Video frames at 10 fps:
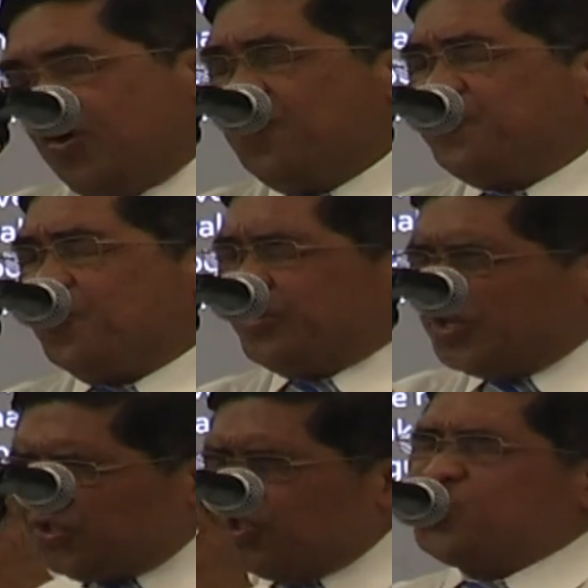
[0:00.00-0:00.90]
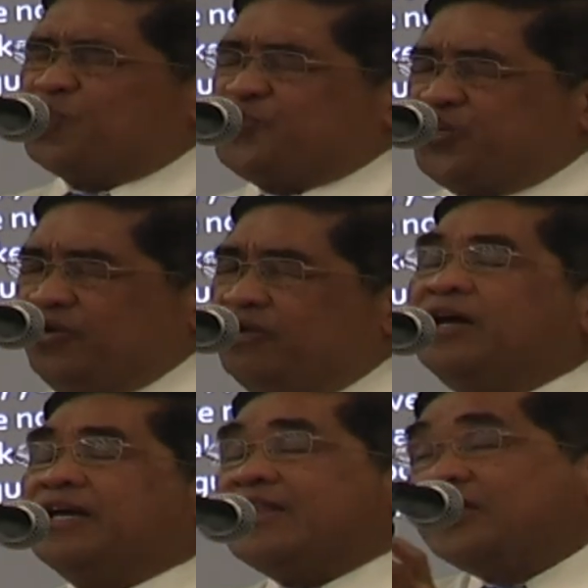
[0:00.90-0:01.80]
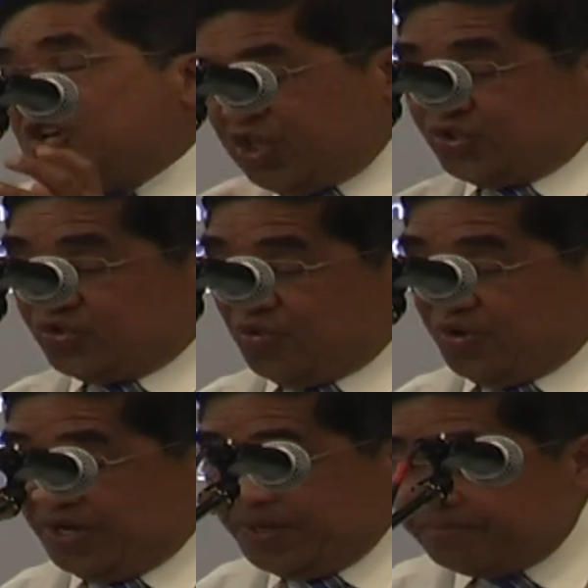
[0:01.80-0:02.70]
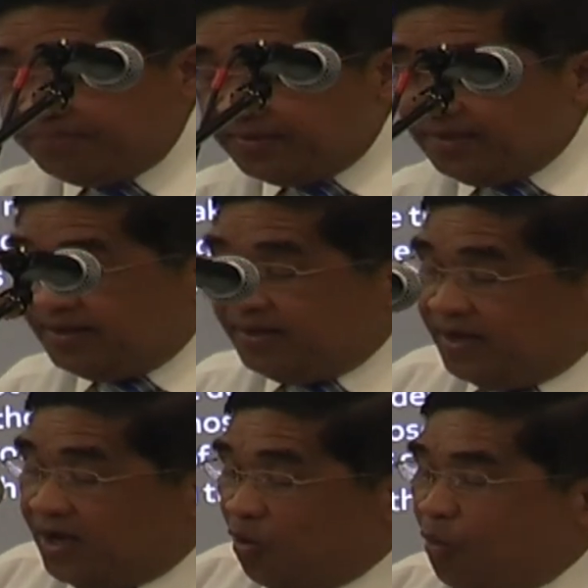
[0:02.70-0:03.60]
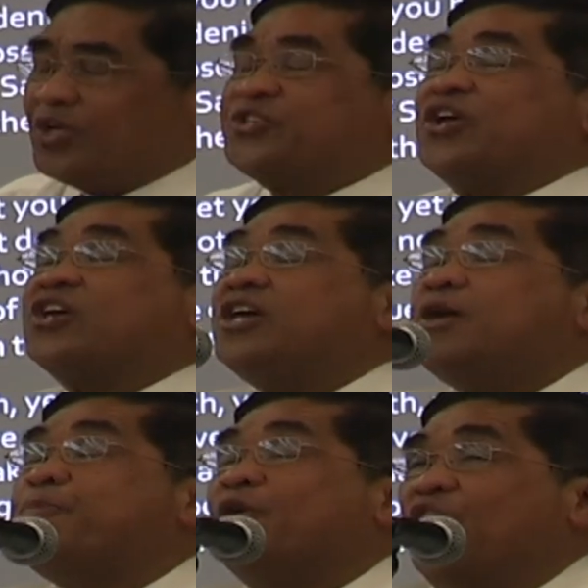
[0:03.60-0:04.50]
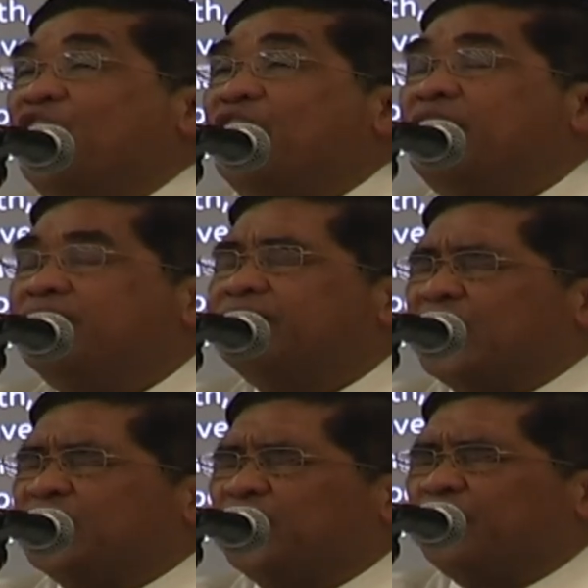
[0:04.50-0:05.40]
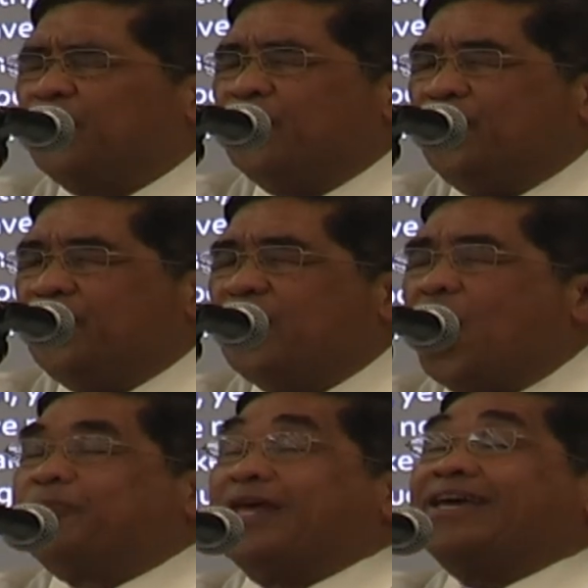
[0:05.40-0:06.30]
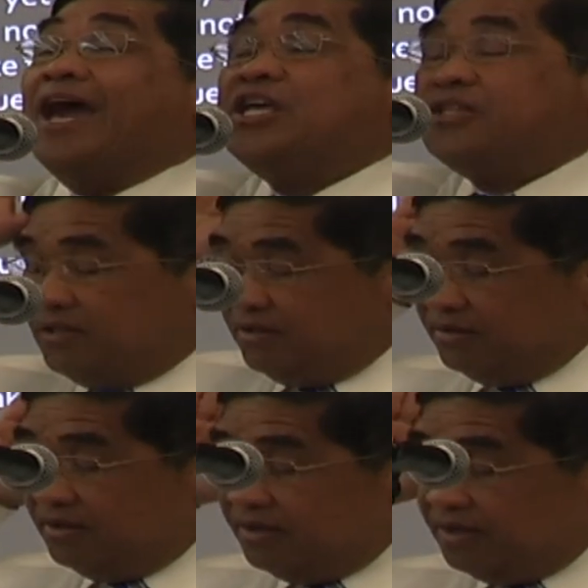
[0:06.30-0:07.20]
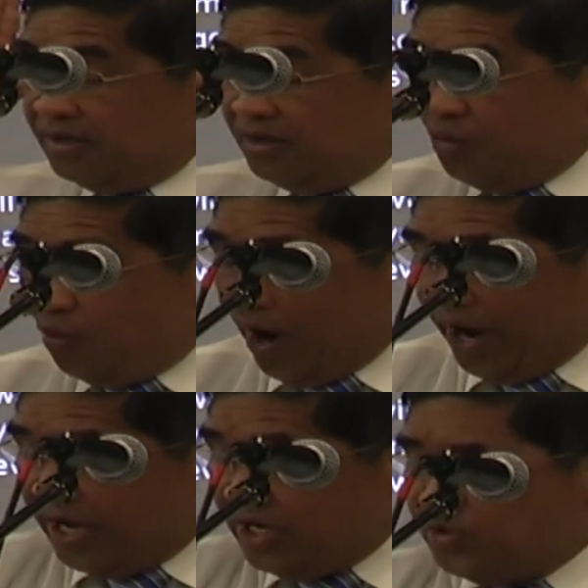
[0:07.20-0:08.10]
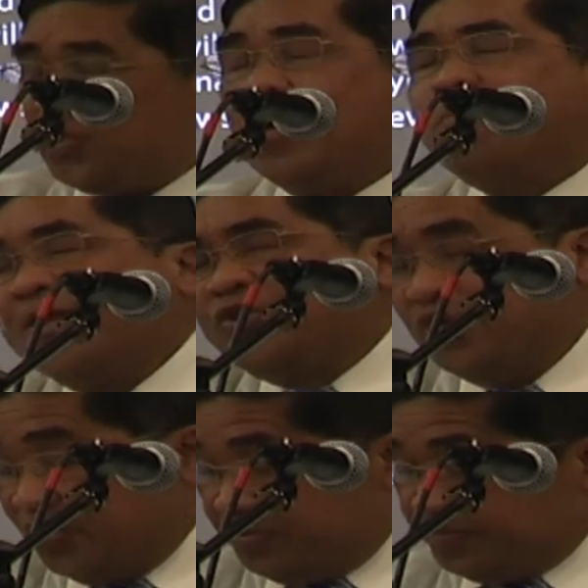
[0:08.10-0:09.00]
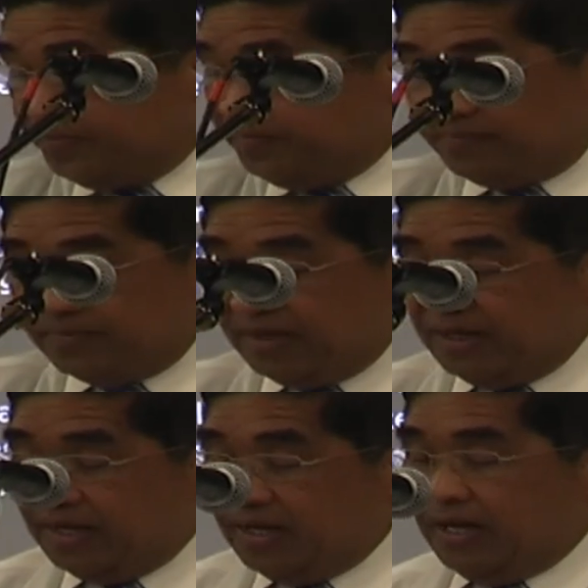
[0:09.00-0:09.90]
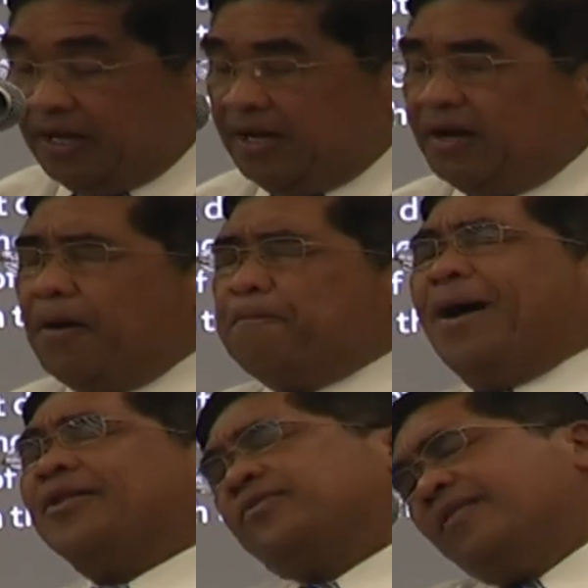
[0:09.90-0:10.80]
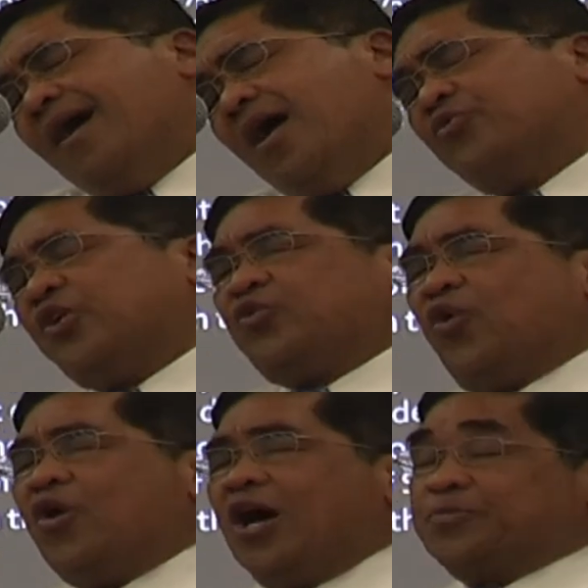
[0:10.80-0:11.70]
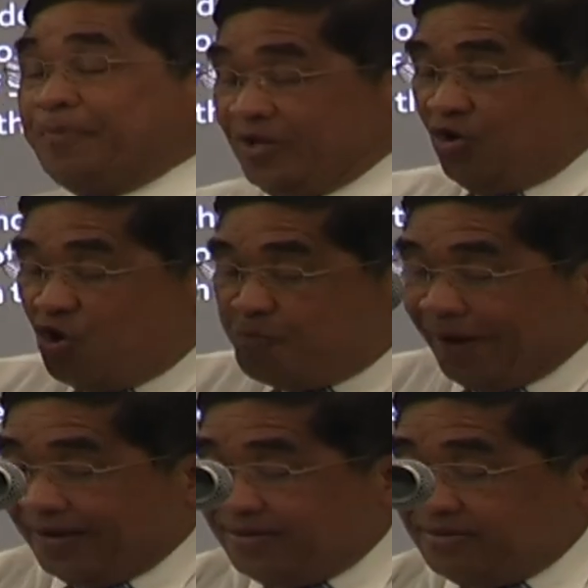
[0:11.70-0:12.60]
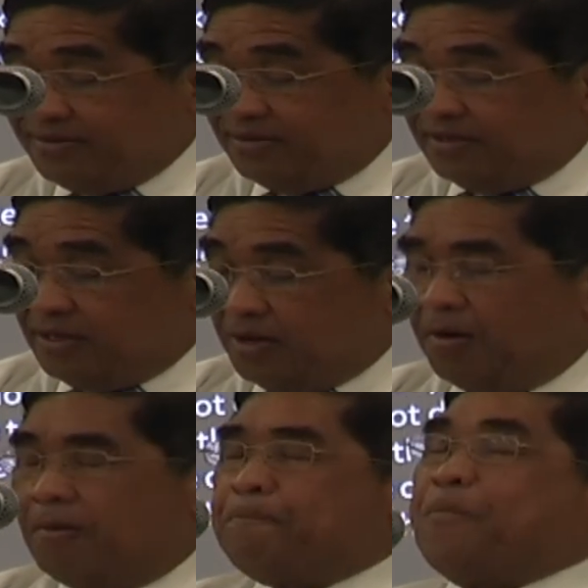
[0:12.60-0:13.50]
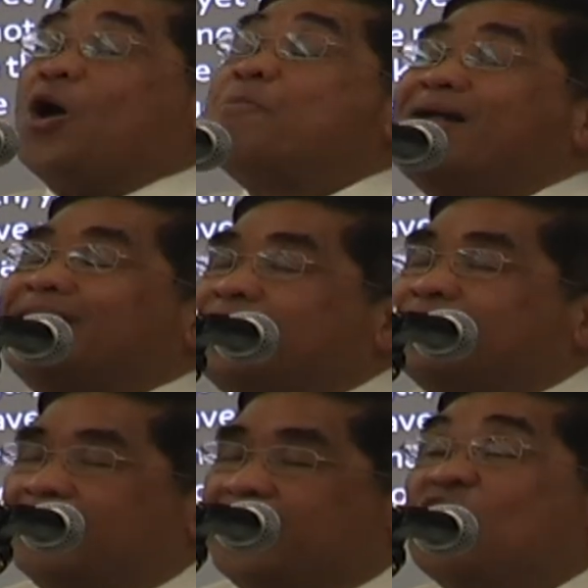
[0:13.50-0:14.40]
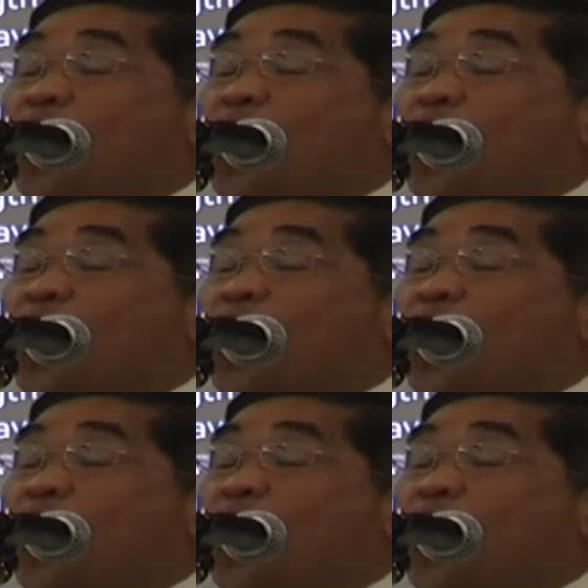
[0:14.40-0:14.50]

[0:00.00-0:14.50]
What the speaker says: therefore, with this description in the history, was the keeper, take note of the word, of the gateway to the plateau. But now the door has been opened, permanently